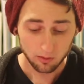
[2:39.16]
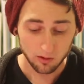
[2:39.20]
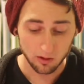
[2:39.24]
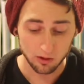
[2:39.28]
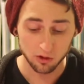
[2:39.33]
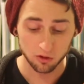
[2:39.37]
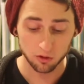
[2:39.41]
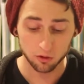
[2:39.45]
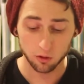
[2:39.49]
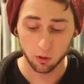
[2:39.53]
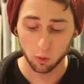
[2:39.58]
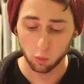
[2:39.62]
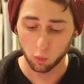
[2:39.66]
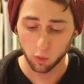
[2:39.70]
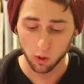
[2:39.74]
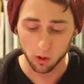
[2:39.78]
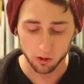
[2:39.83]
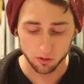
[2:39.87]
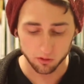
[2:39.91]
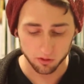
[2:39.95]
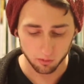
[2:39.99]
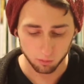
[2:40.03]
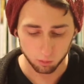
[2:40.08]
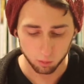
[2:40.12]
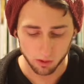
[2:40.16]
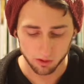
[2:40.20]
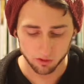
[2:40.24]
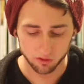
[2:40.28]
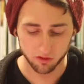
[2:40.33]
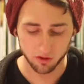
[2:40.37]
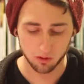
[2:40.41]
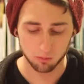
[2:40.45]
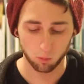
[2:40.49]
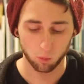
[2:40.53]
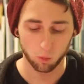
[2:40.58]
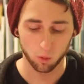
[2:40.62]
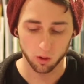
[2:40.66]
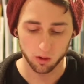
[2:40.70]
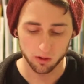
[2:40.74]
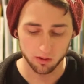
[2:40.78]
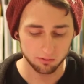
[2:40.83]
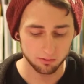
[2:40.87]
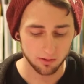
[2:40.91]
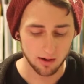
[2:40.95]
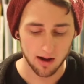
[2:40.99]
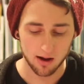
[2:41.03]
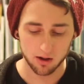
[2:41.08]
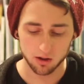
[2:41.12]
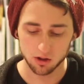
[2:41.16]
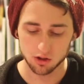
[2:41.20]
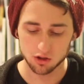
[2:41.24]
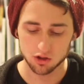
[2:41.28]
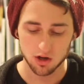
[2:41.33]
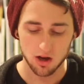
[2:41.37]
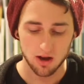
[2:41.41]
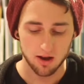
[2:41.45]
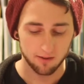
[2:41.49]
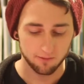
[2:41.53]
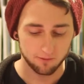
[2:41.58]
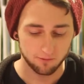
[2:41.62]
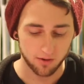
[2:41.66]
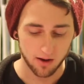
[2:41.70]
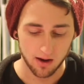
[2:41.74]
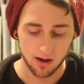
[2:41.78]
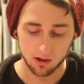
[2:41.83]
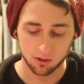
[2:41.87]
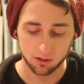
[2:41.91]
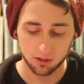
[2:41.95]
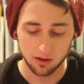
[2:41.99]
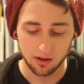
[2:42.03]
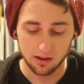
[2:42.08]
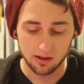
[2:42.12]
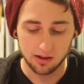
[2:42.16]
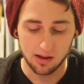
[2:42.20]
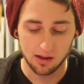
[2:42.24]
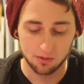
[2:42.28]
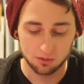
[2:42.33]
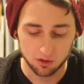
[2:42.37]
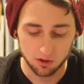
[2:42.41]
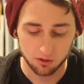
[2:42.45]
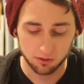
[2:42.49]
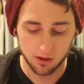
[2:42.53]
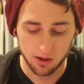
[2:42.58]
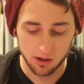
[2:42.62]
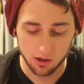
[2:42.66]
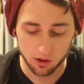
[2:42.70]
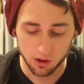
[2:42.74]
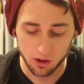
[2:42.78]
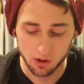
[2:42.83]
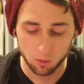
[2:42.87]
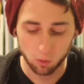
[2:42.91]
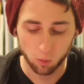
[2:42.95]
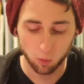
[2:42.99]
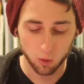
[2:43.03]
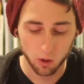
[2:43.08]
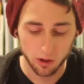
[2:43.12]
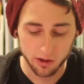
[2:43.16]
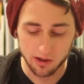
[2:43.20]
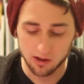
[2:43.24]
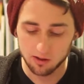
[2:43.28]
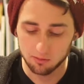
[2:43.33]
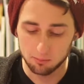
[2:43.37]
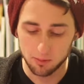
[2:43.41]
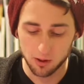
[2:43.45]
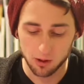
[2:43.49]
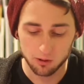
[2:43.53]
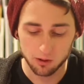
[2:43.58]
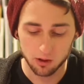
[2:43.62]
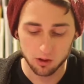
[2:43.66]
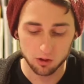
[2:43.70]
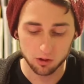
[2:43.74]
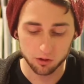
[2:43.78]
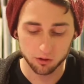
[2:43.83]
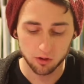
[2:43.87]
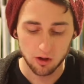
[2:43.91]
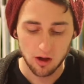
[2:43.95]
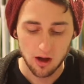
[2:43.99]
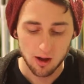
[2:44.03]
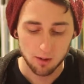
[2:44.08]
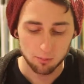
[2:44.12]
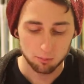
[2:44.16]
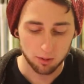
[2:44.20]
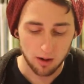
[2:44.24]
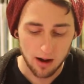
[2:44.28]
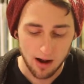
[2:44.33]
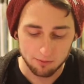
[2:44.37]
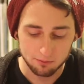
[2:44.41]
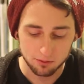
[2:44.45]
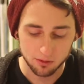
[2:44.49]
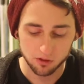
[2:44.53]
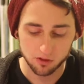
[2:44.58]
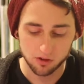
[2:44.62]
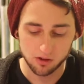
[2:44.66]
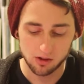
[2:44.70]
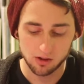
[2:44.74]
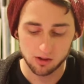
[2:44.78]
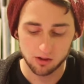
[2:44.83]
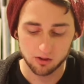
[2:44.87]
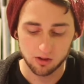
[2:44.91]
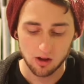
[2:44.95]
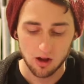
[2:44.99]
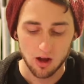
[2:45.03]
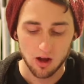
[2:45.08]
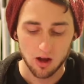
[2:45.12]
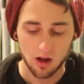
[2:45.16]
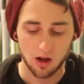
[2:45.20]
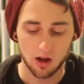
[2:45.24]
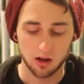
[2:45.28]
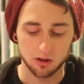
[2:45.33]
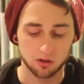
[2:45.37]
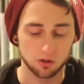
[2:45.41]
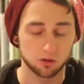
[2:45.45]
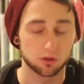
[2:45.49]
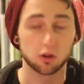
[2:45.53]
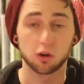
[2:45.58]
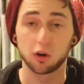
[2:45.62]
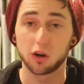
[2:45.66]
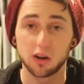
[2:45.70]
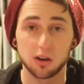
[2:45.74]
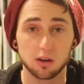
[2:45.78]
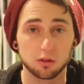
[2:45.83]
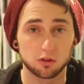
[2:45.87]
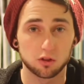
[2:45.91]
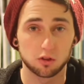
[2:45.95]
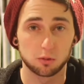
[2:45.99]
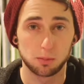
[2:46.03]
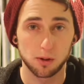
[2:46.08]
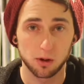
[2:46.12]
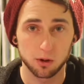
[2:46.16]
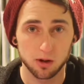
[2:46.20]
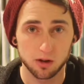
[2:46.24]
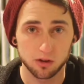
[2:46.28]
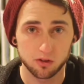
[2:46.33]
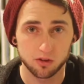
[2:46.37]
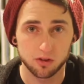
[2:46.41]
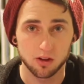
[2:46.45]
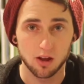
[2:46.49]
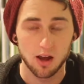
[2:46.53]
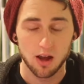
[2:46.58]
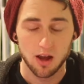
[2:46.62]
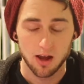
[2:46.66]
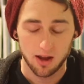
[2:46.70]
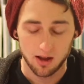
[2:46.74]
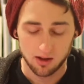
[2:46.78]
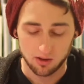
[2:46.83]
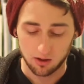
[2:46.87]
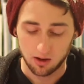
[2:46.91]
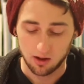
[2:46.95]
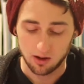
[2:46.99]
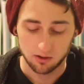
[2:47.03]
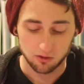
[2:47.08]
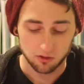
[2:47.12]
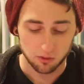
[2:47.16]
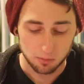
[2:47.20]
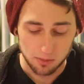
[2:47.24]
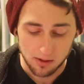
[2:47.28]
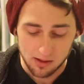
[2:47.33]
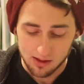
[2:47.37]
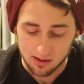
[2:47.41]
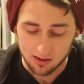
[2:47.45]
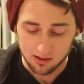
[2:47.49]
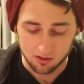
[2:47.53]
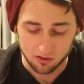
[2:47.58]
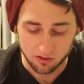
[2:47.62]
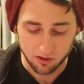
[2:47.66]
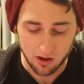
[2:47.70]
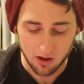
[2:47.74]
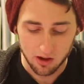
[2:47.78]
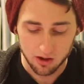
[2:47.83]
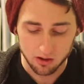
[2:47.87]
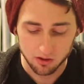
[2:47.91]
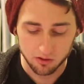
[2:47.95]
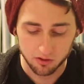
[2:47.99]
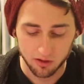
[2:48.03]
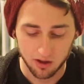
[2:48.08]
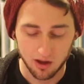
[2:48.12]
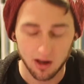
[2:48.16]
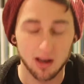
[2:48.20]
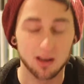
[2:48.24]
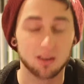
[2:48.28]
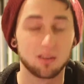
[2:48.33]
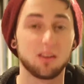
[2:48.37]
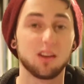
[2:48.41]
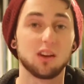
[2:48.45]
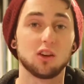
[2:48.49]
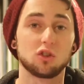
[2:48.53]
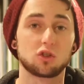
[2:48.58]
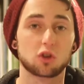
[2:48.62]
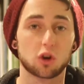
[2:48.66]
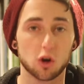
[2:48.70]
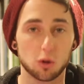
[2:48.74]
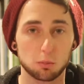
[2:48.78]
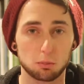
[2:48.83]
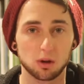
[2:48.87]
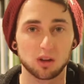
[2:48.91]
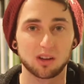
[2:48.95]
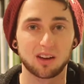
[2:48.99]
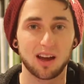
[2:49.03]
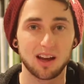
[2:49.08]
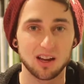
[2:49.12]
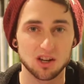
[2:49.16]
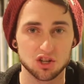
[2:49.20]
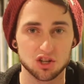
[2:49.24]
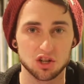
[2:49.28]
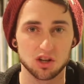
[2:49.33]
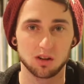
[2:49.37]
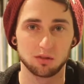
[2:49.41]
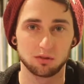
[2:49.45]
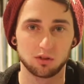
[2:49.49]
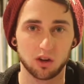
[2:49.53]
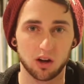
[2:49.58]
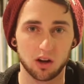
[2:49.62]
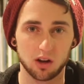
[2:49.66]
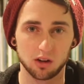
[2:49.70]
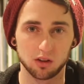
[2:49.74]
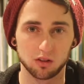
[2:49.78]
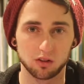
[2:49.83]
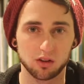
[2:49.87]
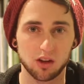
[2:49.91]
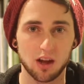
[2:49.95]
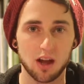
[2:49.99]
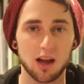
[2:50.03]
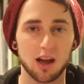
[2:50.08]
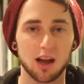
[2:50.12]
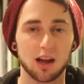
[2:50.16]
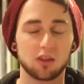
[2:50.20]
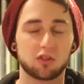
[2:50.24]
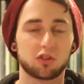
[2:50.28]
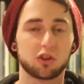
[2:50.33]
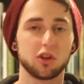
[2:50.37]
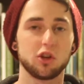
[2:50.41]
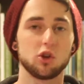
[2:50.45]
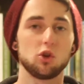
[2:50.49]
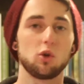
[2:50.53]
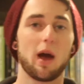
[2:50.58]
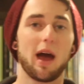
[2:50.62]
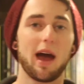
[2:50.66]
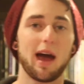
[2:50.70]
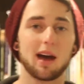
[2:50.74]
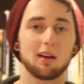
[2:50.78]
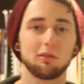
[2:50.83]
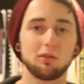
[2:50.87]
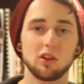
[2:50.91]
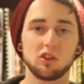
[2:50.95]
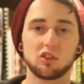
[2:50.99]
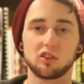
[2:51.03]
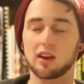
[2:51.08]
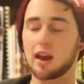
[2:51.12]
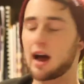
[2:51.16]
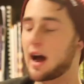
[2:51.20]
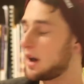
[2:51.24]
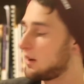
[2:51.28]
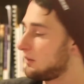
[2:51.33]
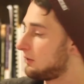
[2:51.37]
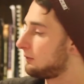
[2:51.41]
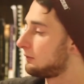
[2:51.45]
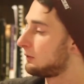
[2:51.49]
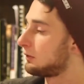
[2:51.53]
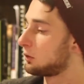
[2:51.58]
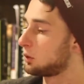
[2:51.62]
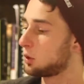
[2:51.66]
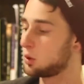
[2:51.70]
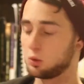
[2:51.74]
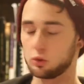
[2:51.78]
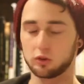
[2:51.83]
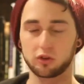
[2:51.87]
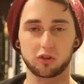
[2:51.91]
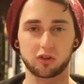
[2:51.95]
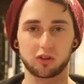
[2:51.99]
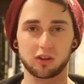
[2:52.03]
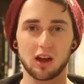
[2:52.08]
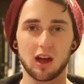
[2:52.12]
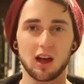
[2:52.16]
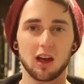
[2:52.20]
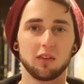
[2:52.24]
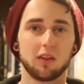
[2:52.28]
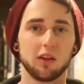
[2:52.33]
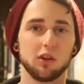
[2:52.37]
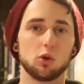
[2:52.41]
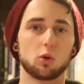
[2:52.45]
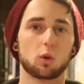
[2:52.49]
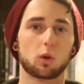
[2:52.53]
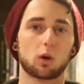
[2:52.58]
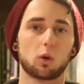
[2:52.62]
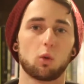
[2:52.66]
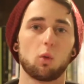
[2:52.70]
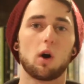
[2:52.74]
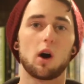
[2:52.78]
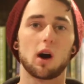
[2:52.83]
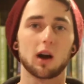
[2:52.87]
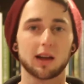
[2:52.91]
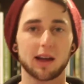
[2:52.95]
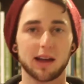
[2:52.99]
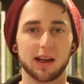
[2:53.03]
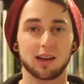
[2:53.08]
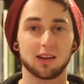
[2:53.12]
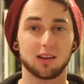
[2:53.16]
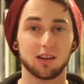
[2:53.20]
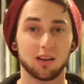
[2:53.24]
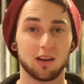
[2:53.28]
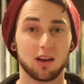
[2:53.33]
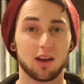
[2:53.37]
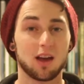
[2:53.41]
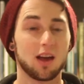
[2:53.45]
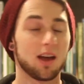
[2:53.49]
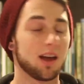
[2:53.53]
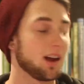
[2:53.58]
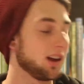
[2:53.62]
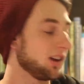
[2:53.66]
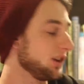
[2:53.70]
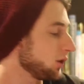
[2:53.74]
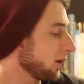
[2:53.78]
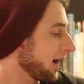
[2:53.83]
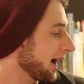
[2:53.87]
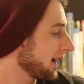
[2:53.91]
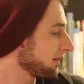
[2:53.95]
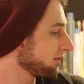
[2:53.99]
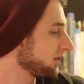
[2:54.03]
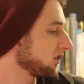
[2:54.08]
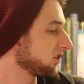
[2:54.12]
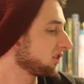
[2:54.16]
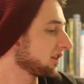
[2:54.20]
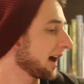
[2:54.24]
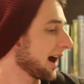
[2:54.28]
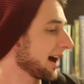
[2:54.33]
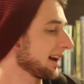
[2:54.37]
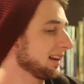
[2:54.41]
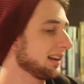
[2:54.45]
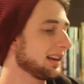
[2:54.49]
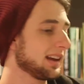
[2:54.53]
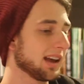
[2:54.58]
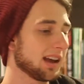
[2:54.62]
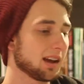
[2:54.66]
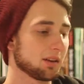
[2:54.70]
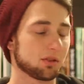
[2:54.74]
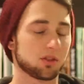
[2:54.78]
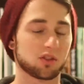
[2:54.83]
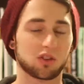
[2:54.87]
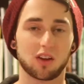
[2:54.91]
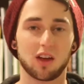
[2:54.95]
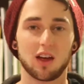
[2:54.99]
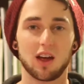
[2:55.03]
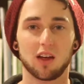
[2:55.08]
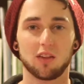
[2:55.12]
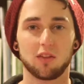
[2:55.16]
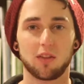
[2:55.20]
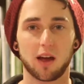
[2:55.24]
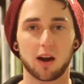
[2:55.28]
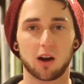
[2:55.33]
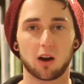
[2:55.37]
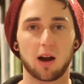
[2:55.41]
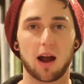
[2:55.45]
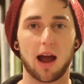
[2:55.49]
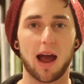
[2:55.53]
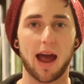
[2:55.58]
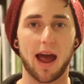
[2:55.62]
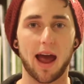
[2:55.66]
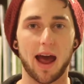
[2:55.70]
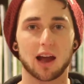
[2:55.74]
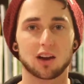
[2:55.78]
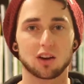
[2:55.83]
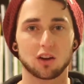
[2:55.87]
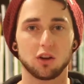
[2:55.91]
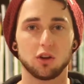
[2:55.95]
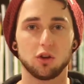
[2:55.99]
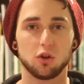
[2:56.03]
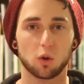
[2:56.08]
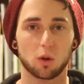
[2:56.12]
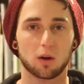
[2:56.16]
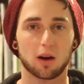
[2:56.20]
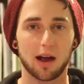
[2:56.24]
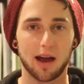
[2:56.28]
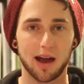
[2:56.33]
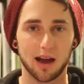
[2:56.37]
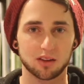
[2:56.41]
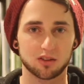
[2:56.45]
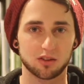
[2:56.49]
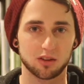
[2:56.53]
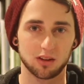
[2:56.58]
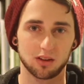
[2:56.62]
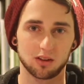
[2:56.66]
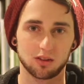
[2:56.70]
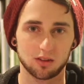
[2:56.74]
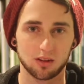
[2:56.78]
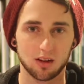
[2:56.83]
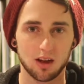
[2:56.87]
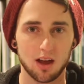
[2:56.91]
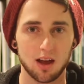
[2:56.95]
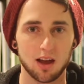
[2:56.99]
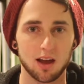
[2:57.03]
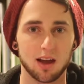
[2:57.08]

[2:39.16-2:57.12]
These are the words of wisdom, word of knowledge, faith, gifts of healing, working of miracles, prophecies, discerning of spirits, and speaking in tongues, and the interpretation of tongues. And so you have these 9 fruits that you are to walk in, and you have these 9 gifts that are at your access.